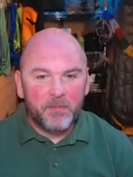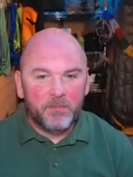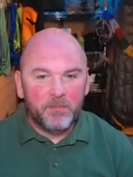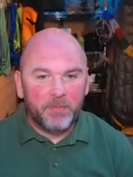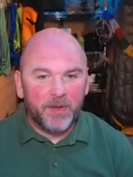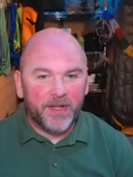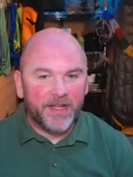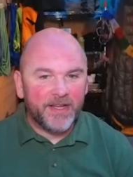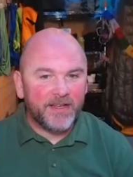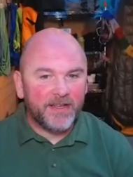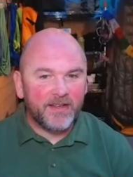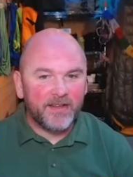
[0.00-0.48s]

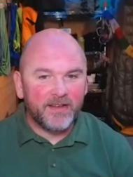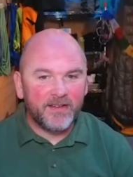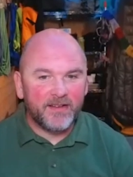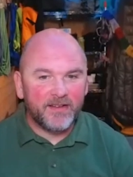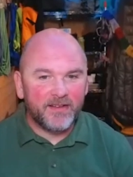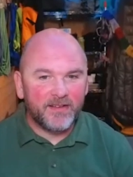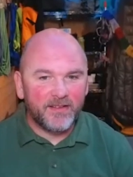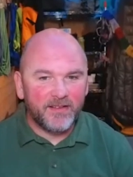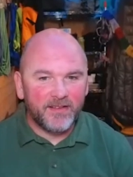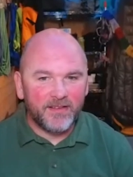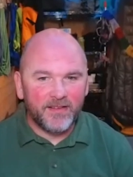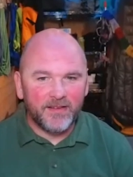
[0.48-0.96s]
But
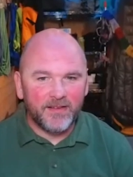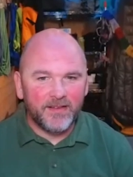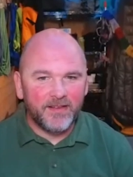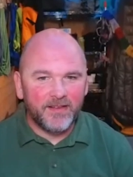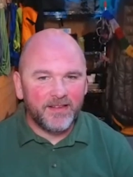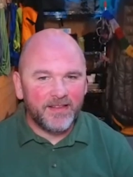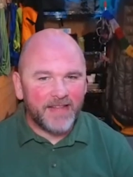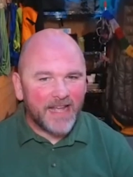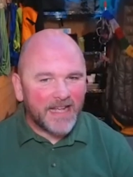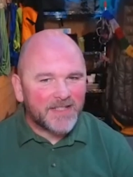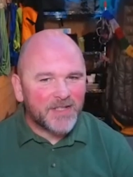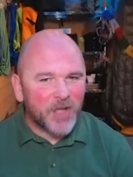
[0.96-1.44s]

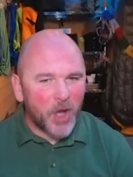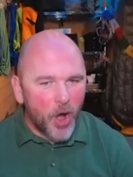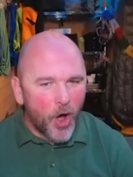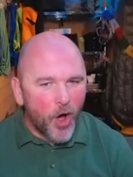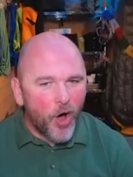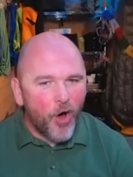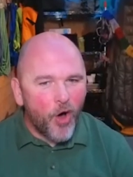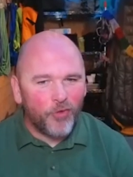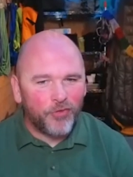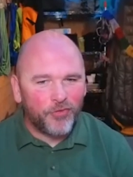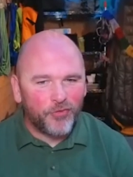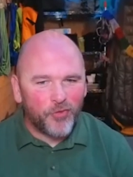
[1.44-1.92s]
that's
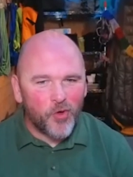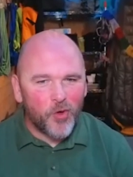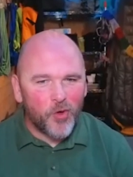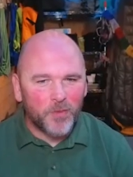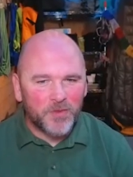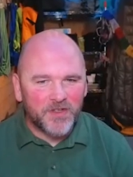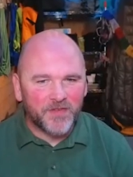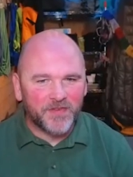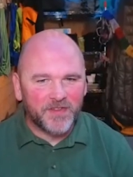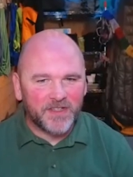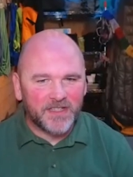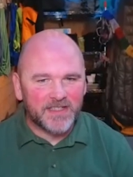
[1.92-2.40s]
all
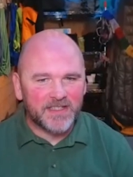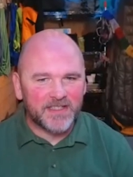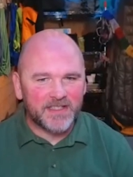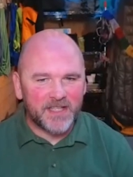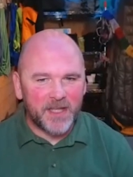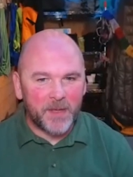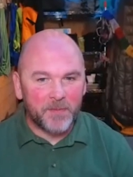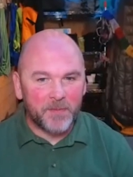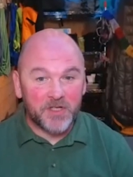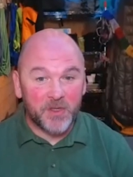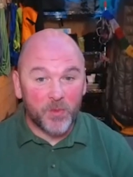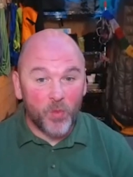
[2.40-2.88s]
forms of
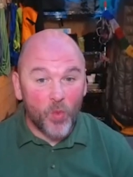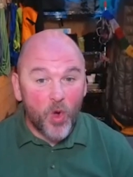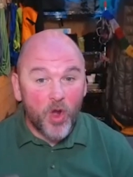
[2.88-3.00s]
consumption.